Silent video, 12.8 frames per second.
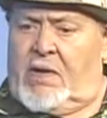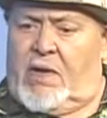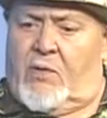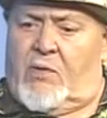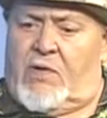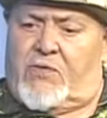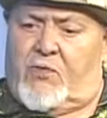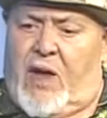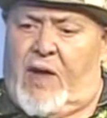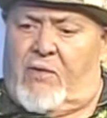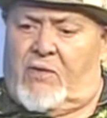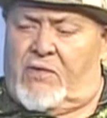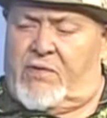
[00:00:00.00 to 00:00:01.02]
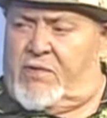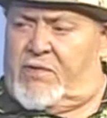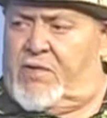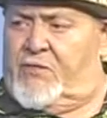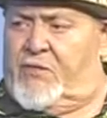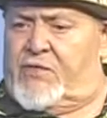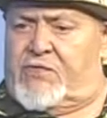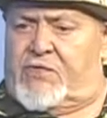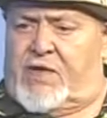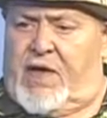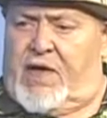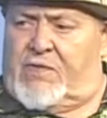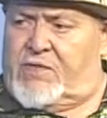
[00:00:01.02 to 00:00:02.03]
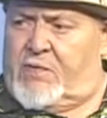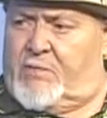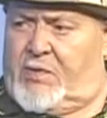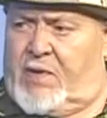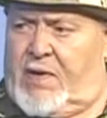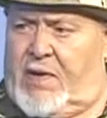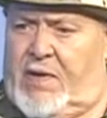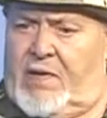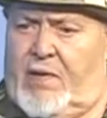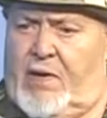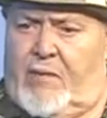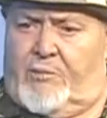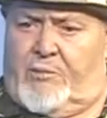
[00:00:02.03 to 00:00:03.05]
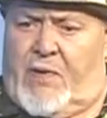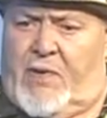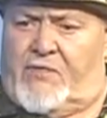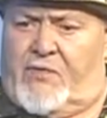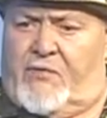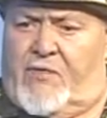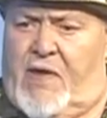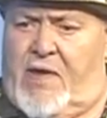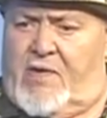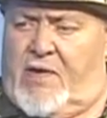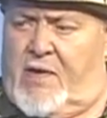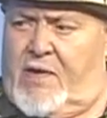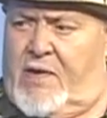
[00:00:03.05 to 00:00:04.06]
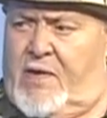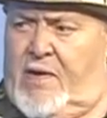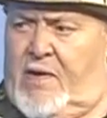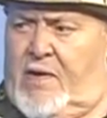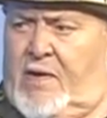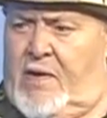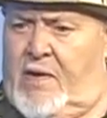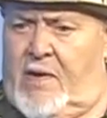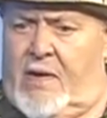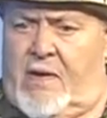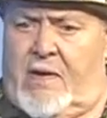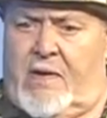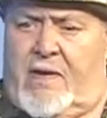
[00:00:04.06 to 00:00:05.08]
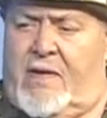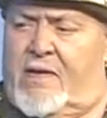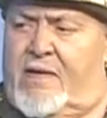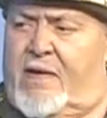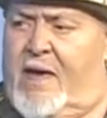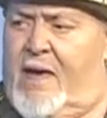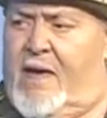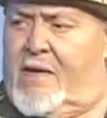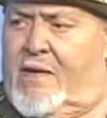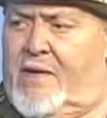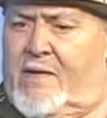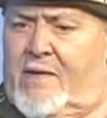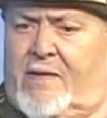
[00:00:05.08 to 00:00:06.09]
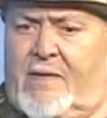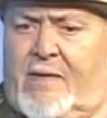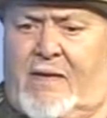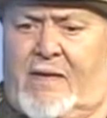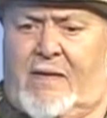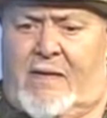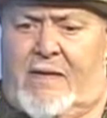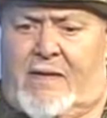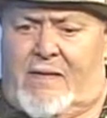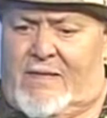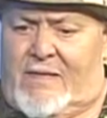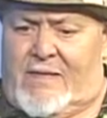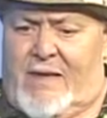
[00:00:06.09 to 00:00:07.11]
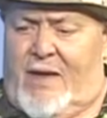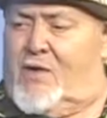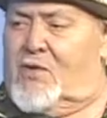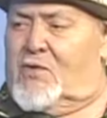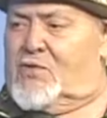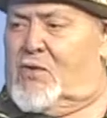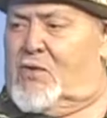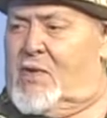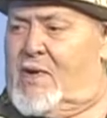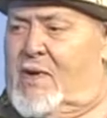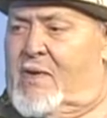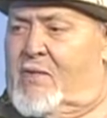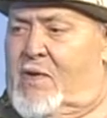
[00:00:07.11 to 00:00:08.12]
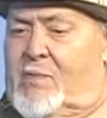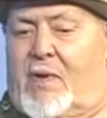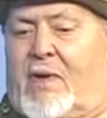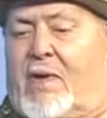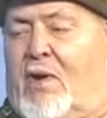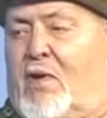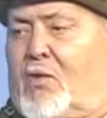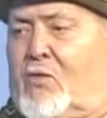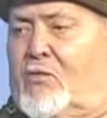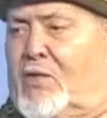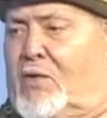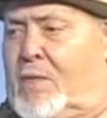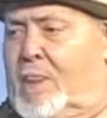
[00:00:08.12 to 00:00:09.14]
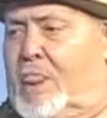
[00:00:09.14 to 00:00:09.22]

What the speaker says: And we traveled to different states and played, Pennsylvania, Indiana, Arizona. We played all over.